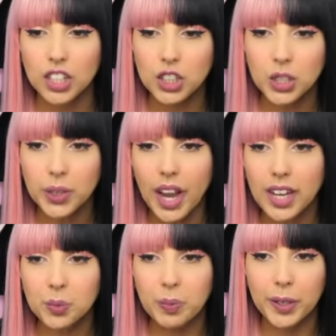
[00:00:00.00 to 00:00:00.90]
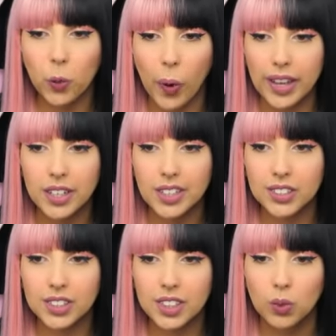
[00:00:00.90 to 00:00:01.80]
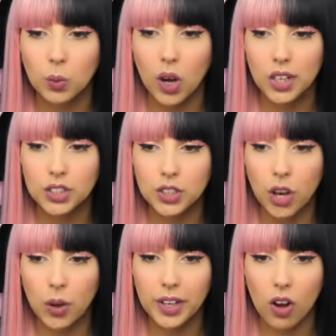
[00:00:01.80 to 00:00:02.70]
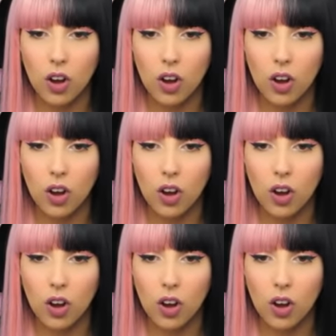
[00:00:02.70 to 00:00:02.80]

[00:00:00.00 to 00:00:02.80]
can you guys be quiet? What is going